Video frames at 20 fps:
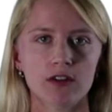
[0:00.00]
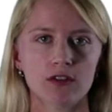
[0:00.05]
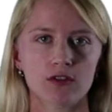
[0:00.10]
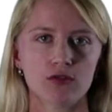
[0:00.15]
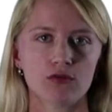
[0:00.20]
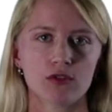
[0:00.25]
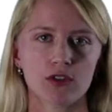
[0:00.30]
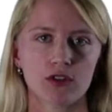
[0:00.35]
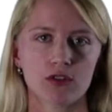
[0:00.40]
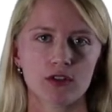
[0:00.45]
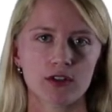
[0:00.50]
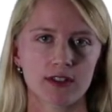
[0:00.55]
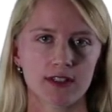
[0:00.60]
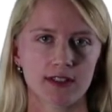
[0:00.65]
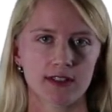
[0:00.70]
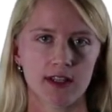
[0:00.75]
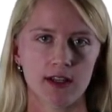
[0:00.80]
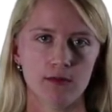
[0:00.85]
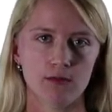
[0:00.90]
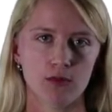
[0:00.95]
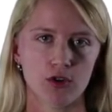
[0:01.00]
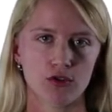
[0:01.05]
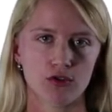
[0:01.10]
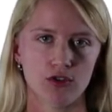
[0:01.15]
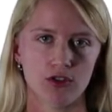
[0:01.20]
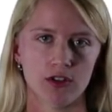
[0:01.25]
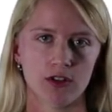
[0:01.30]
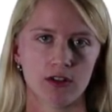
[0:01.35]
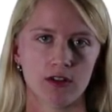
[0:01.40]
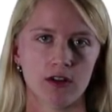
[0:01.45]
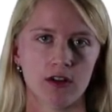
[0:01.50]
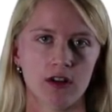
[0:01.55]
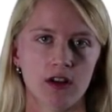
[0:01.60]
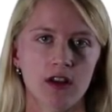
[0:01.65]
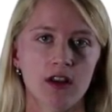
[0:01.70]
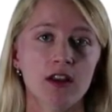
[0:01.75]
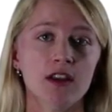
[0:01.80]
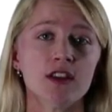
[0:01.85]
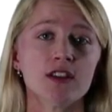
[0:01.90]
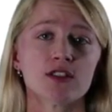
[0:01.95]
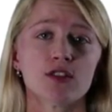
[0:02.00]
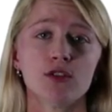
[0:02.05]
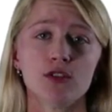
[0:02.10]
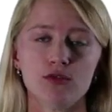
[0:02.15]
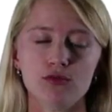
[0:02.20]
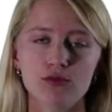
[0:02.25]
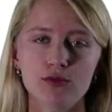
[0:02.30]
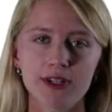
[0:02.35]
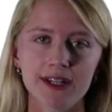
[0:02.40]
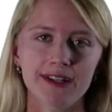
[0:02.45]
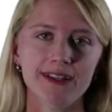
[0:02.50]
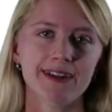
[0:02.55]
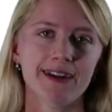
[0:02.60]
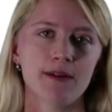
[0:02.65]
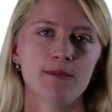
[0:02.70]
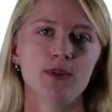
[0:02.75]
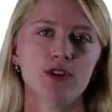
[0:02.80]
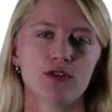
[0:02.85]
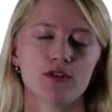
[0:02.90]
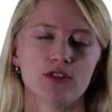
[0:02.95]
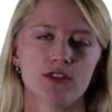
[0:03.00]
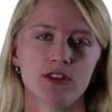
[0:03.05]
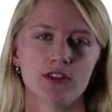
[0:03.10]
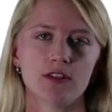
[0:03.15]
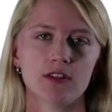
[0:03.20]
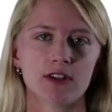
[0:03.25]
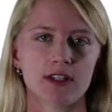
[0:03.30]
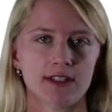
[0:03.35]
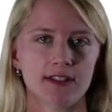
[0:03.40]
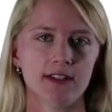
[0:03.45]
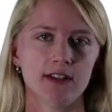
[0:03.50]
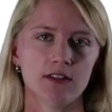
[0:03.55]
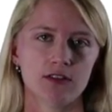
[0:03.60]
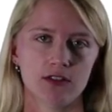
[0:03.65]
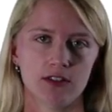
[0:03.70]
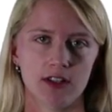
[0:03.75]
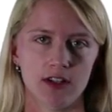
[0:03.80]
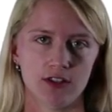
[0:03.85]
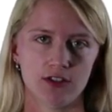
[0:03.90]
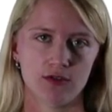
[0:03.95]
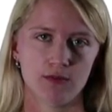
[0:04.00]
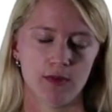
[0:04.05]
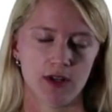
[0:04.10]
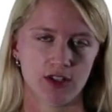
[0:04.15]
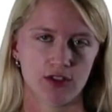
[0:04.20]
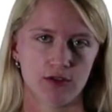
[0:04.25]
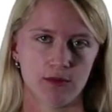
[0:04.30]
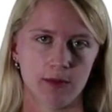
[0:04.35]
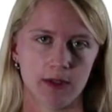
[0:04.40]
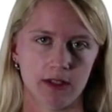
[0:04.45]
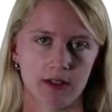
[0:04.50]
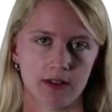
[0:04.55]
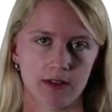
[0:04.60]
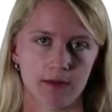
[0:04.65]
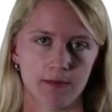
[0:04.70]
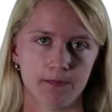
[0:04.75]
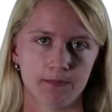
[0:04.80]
to record the same motion. So it really can be considered a single-station measurement.